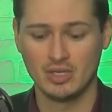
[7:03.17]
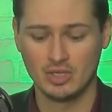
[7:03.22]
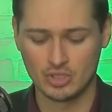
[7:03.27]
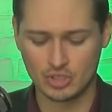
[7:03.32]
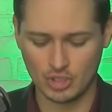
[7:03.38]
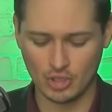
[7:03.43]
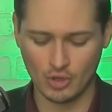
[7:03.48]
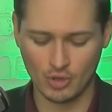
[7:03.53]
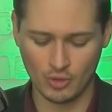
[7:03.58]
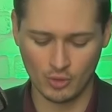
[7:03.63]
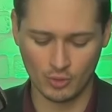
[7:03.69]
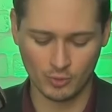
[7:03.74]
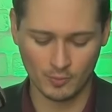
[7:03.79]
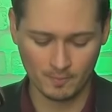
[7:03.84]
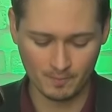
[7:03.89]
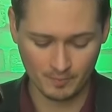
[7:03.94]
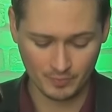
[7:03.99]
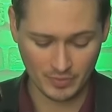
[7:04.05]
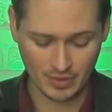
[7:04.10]

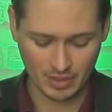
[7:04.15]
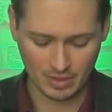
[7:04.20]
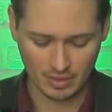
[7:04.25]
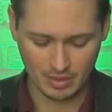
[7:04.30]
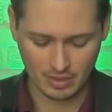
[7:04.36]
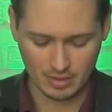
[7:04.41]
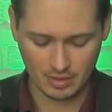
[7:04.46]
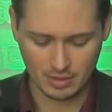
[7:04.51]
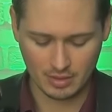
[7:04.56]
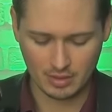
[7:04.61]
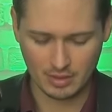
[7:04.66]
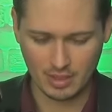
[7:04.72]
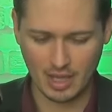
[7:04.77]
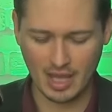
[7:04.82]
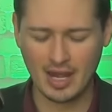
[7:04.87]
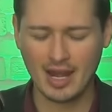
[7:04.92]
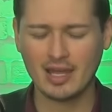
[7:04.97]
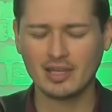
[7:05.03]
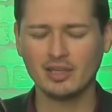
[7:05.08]
So...
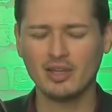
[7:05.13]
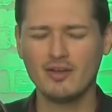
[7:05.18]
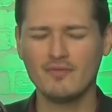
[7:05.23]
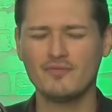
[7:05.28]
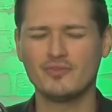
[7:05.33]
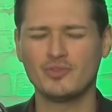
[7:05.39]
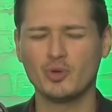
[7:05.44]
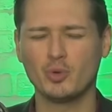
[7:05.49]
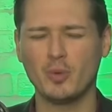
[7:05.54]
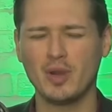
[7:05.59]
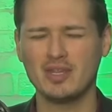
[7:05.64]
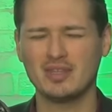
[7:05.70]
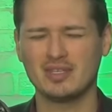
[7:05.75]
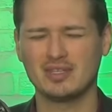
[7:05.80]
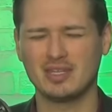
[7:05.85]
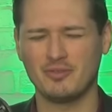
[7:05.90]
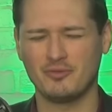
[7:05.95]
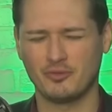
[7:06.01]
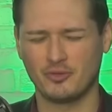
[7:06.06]
and I love the way
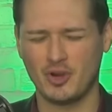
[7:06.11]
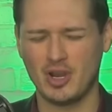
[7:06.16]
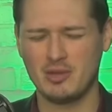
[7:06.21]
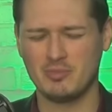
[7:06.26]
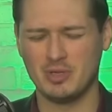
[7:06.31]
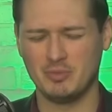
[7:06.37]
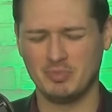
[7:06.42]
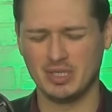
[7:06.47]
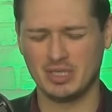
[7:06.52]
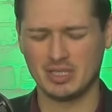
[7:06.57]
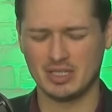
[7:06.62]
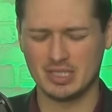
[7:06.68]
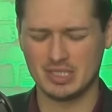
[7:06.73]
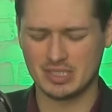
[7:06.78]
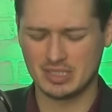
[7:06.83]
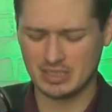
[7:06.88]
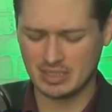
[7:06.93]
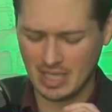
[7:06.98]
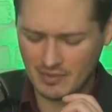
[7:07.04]
that they frame it,
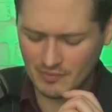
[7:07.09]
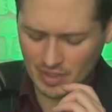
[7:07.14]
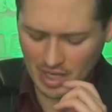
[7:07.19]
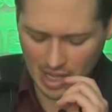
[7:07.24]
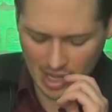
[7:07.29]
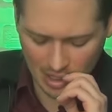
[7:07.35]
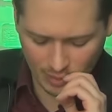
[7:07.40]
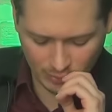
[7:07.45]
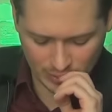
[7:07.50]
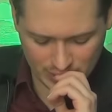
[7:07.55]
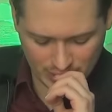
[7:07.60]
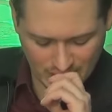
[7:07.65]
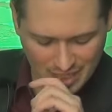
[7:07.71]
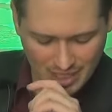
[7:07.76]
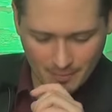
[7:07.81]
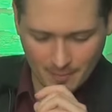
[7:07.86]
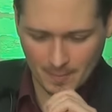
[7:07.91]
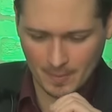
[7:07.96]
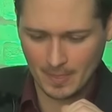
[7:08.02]
because David Hogg was
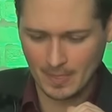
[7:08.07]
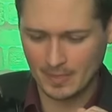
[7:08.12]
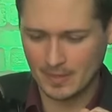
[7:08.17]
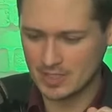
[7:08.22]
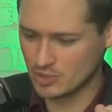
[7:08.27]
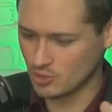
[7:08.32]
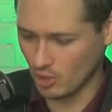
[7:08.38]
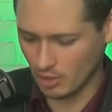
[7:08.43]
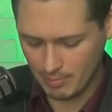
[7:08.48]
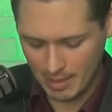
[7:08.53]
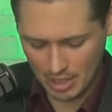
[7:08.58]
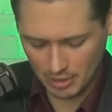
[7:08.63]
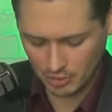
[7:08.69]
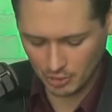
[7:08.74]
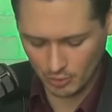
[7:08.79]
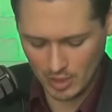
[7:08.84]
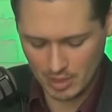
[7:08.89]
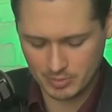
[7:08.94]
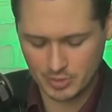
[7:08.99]
saying, this is all about
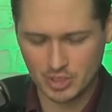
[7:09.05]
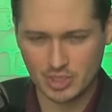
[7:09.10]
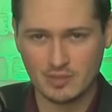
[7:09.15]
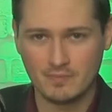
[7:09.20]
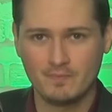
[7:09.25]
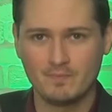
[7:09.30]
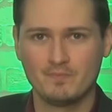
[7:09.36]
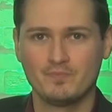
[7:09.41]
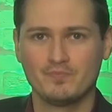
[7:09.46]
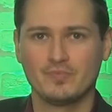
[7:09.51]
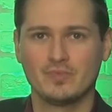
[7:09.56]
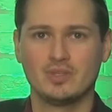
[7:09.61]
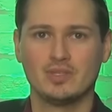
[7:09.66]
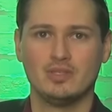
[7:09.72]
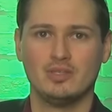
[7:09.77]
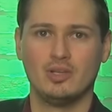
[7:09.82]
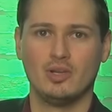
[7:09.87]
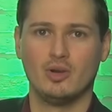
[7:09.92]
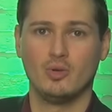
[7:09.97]
corruption,
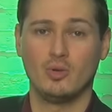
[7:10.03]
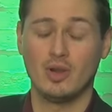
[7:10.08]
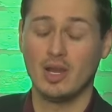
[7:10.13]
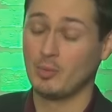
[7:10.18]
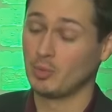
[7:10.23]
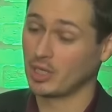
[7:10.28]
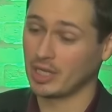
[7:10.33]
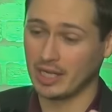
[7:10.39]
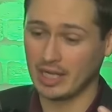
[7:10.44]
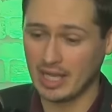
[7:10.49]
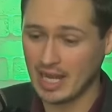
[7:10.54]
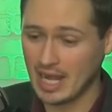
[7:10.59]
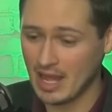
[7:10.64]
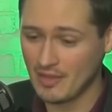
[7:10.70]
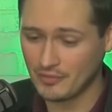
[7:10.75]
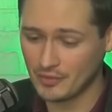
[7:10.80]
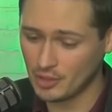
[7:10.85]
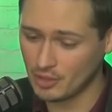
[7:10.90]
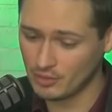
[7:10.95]
you know, we're going to get
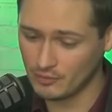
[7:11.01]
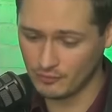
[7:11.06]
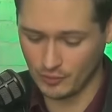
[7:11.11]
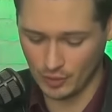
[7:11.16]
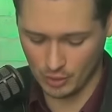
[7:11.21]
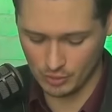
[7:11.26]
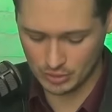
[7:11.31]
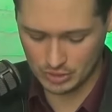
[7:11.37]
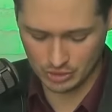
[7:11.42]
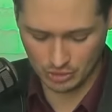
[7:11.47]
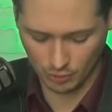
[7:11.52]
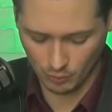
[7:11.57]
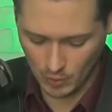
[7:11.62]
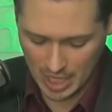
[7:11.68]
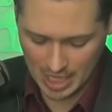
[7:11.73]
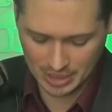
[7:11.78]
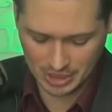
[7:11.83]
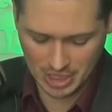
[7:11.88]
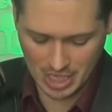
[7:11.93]
out there and vote, so
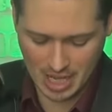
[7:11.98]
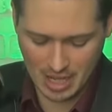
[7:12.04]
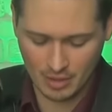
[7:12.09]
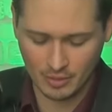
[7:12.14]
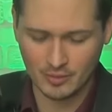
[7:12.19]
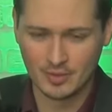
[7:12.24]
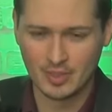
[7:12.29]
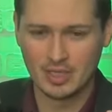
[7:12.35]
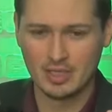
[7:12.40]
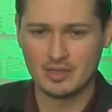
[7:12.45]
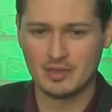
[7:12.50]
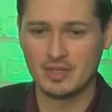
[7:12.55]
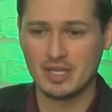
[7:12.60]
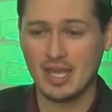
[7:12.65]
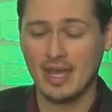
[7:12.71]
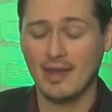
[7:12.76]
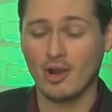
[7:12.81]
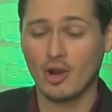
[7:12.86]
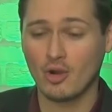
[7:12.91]
watch out.
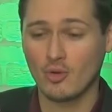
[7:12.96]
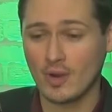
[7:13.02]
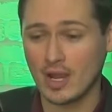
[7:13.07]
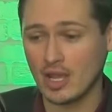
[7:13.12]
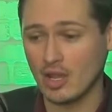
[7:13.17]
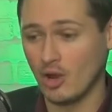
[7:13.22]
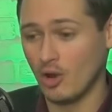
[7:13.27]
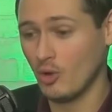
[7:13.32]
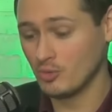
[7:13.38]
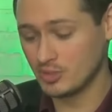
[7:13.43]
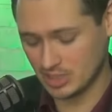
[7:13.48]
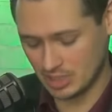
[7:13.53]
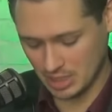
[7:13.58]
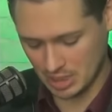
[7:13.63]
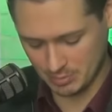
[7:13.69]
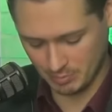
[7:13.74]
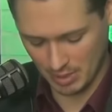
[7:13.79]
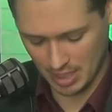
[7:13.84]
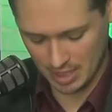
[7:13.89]
The NRA owns
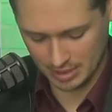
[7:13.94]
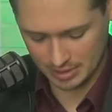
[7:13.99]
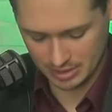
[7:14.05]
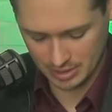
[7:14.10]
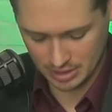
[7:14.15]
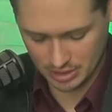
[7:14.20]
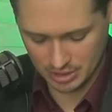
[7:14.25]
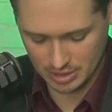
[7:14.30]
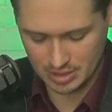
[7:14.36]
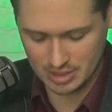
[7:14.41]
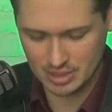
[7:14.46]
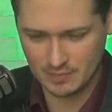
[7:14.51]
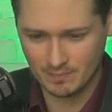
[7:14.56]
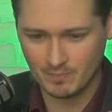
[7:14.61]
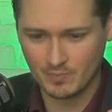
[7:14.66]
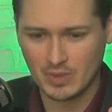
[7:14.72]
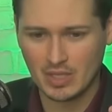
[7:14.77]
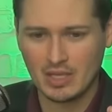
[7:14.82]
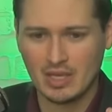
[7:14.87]
these politicians,
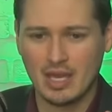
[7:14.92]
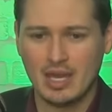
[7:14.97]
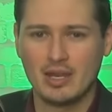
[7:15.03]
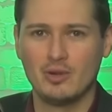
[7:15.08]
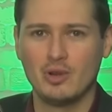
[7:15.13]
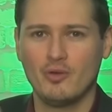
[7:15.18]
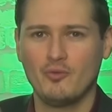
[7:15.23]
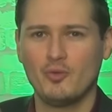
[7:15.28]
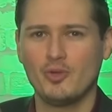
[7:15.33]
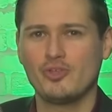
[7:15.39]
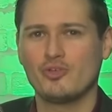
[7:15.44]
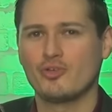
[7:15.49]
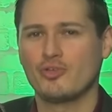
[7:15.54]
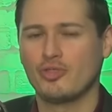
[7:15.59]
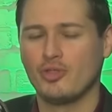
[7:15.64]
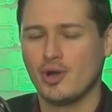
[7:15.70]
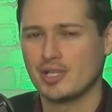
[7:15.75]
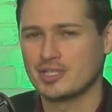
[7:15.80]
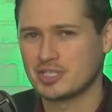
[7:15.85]
and enough with your
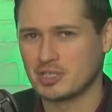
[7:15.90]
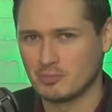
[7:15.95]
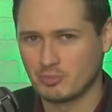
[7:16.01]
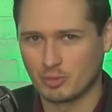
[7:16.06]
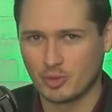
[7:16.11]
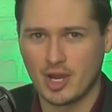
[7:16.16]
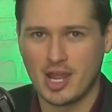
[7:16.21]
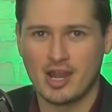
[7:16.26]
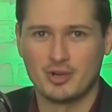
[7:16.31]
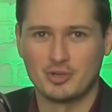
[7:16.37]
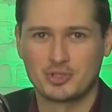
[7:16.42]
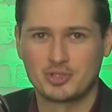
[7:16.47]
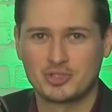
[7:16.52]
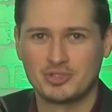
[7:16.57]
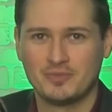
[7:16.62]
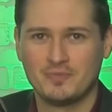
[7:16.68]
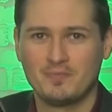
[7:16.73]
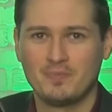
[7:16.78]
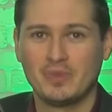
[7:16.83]
thoughts and
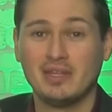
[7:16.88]
prayers.